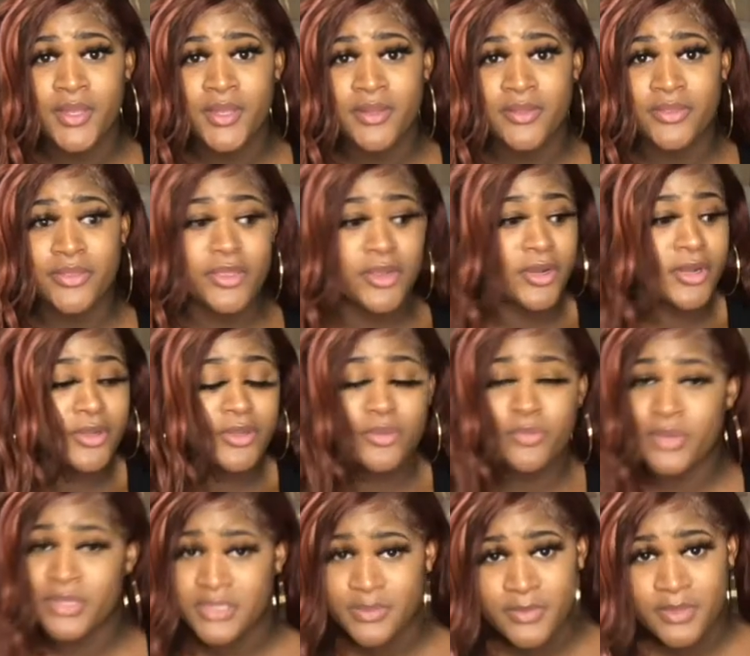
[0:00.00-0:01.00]
They're the
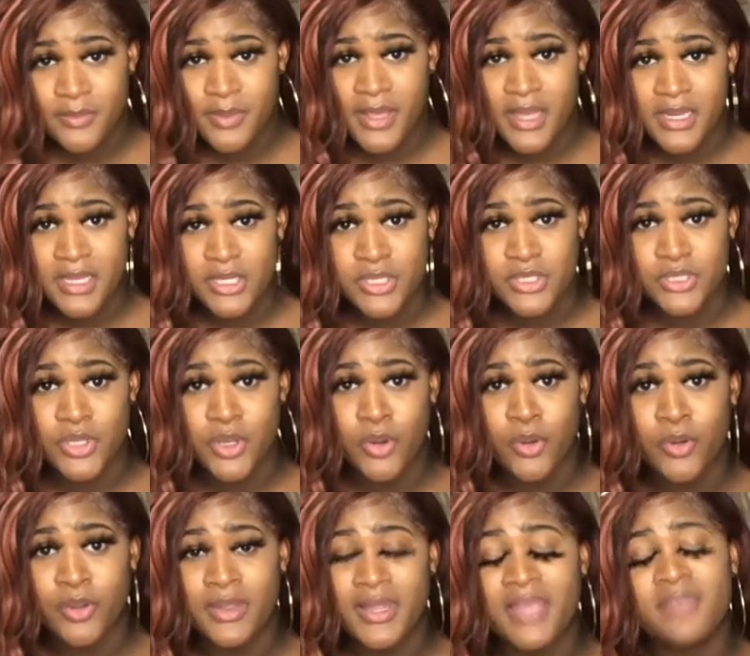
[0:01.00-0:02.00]
ones being petty.
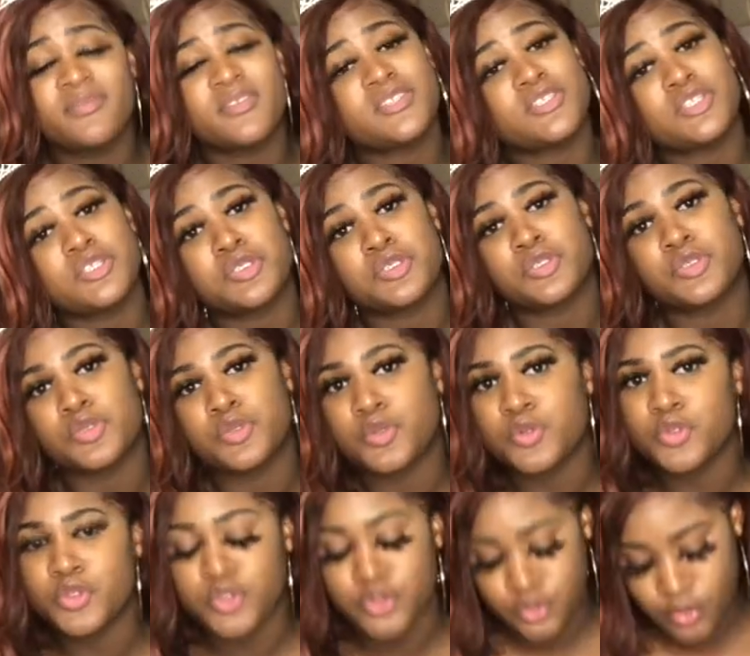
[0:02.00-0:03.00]
So life is just too
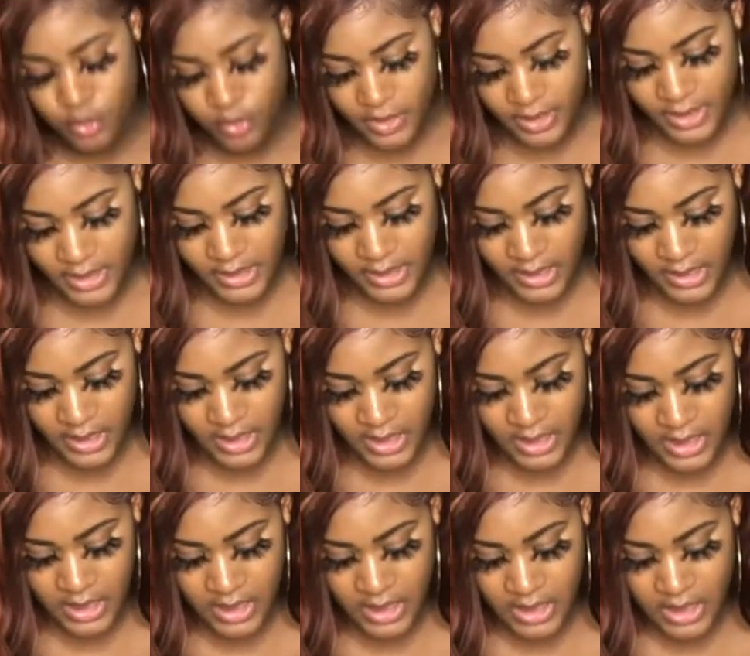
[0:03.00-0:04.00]
short
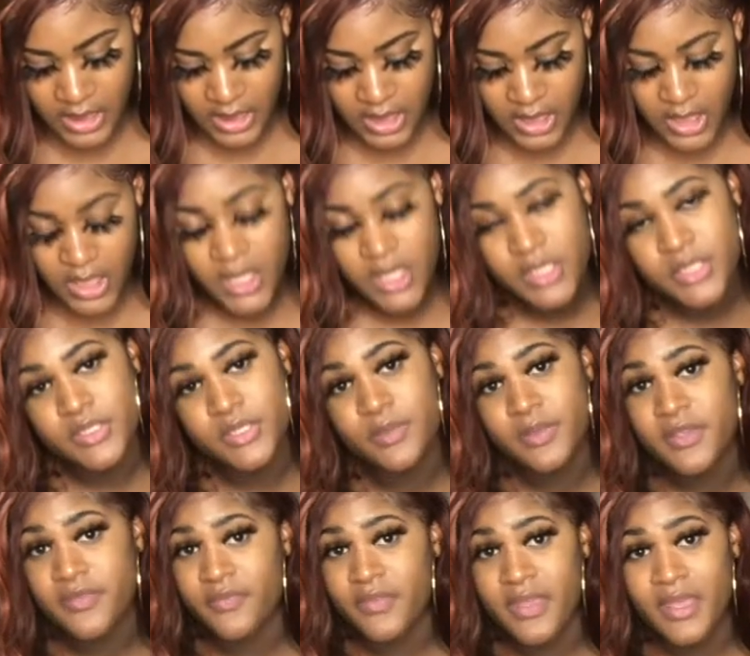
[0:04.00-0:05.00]
to be
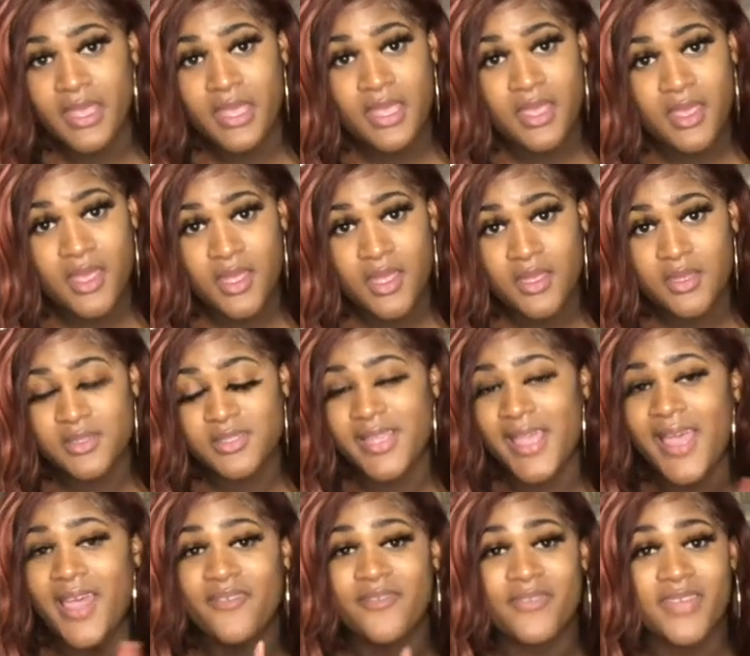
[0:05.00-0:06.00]
fake, to
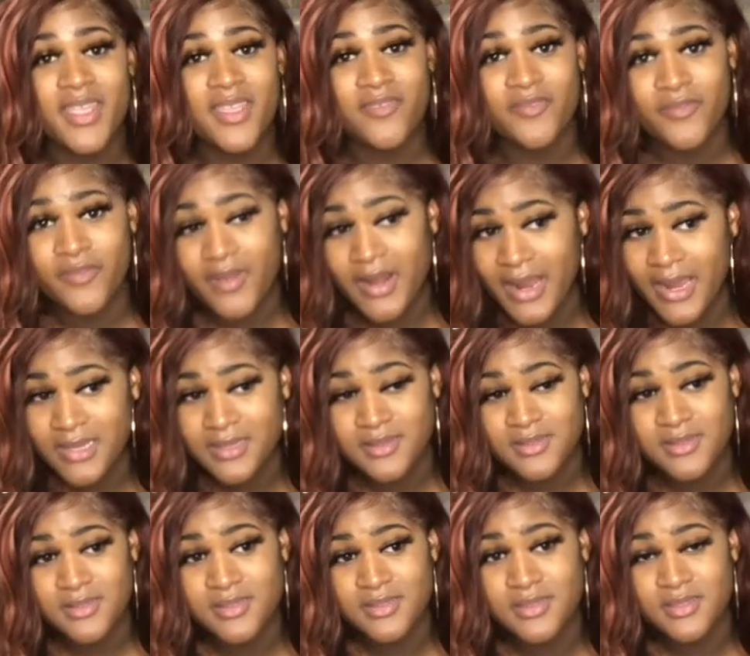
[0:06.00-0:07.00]
have fake
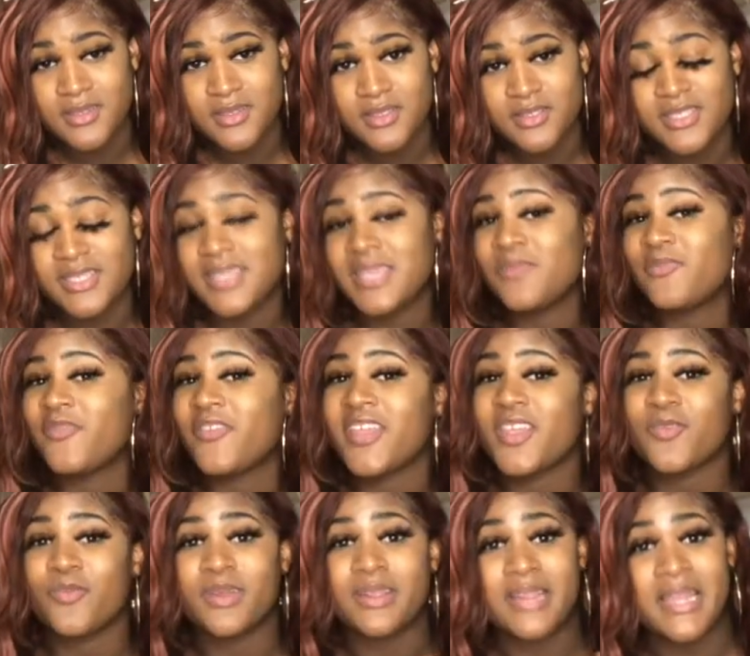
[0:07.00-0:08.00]
friends, to keep fake
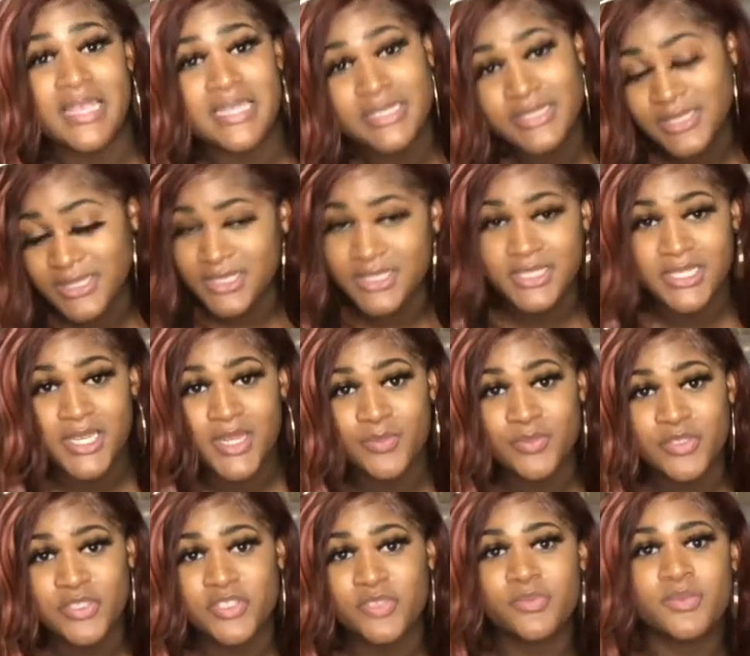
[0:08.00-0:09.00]
relationships,
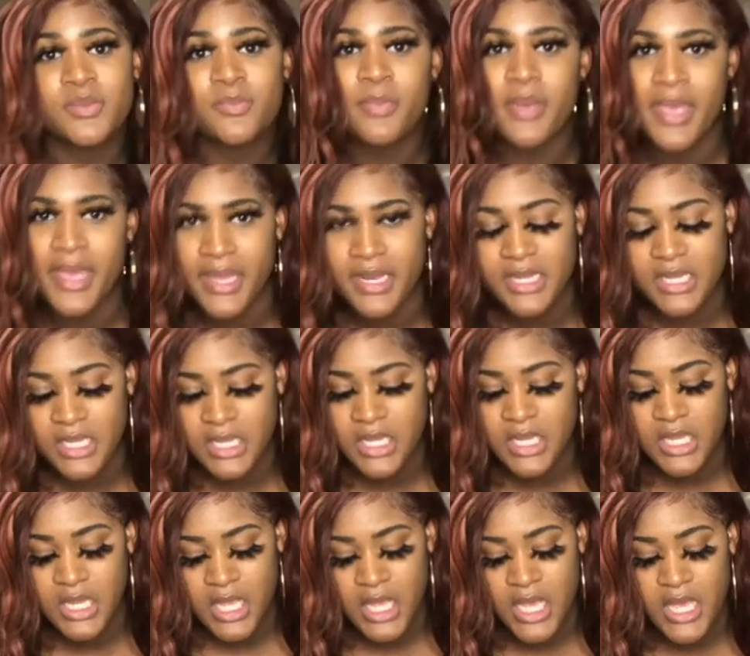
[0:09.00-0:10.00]
to be petty.
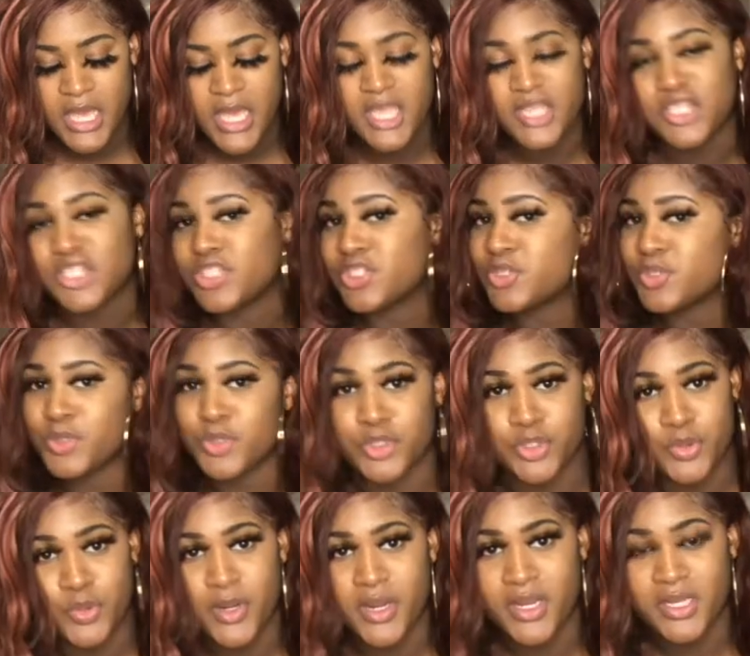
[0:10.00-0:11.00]
It's too short.